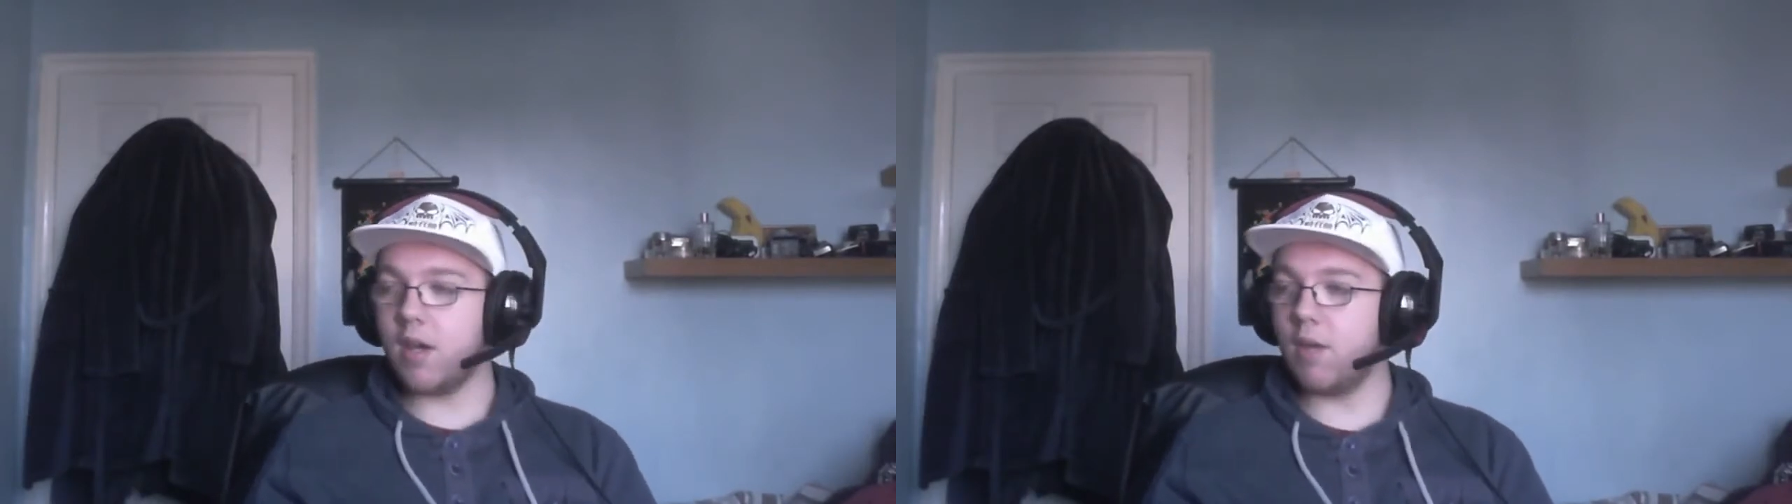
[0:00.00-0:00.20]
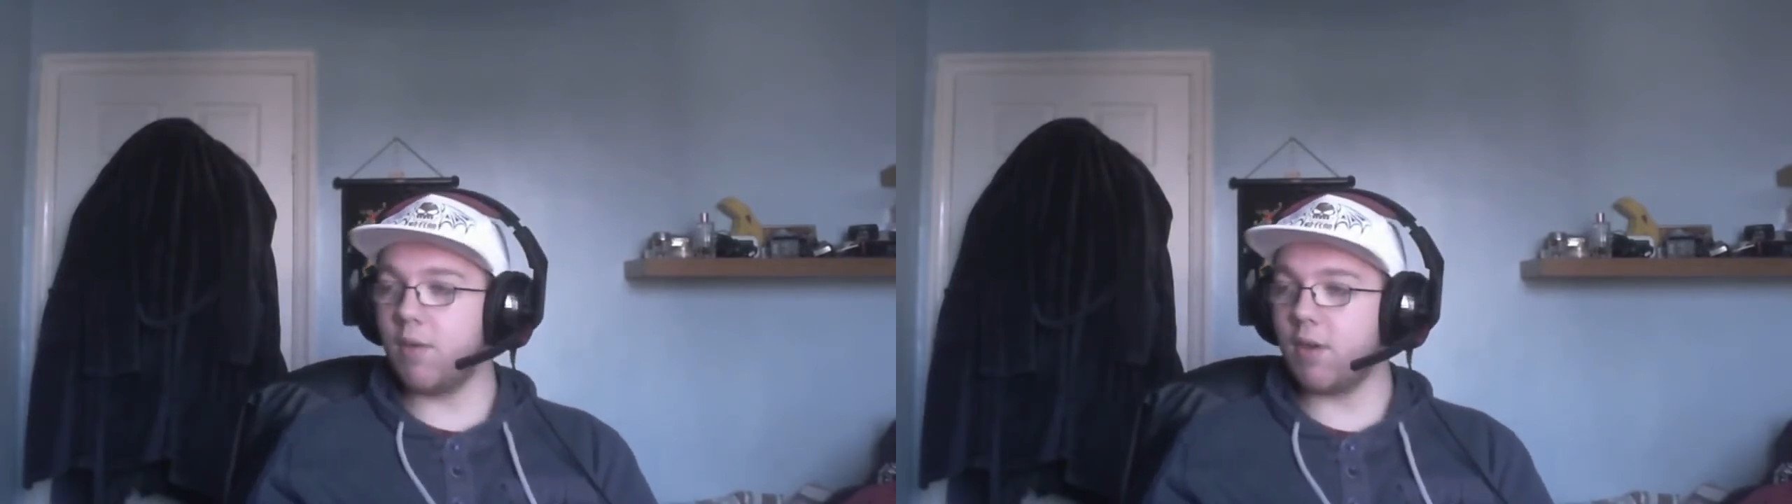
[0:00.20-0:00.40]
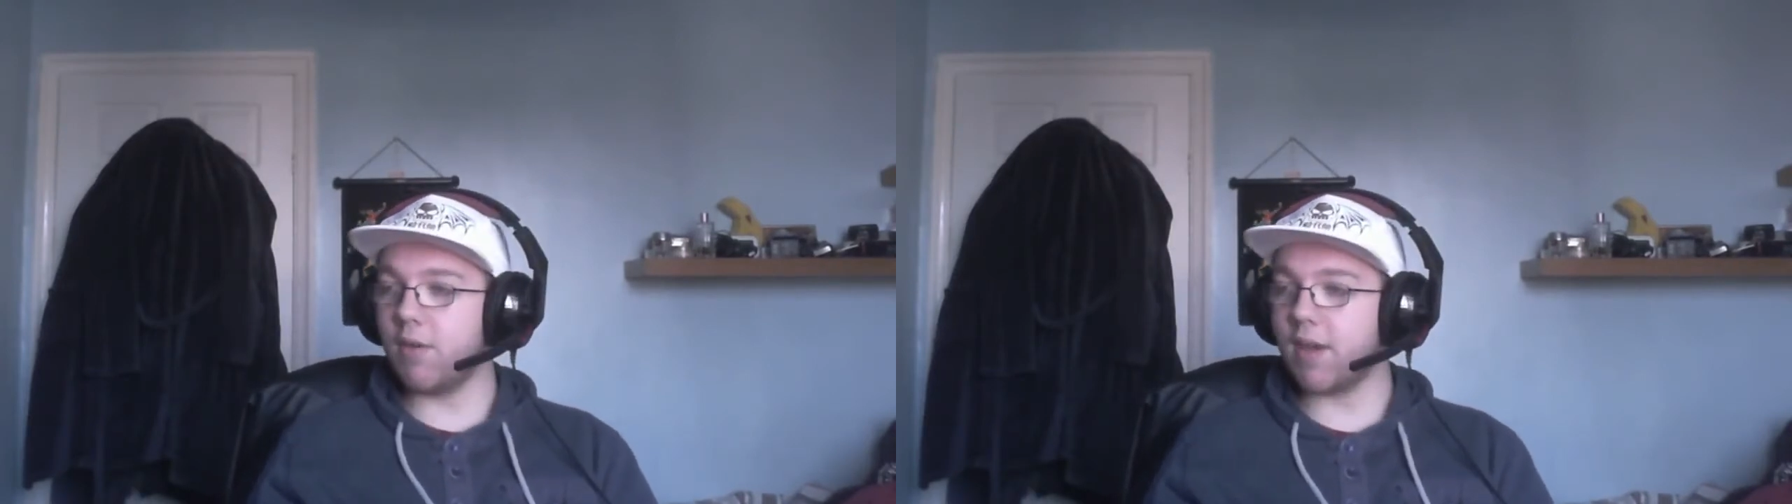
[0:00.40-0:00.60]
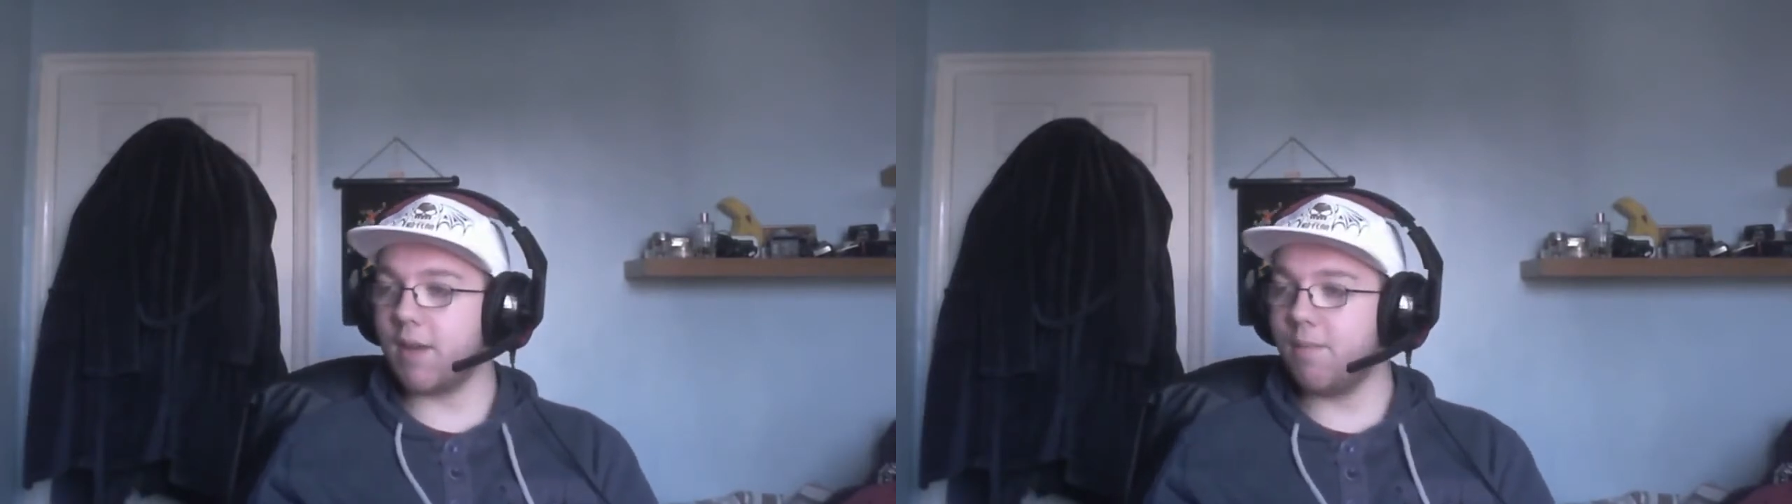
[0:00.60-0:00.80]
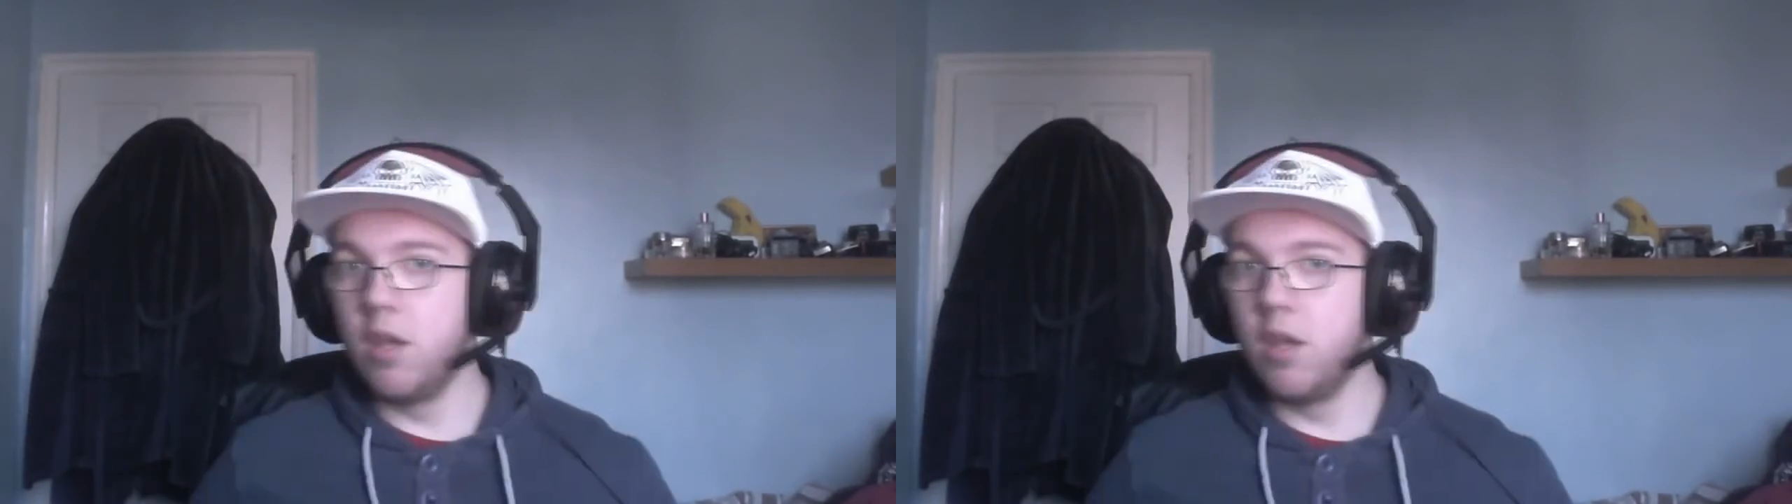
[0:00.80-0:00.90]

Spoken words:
Here we go again.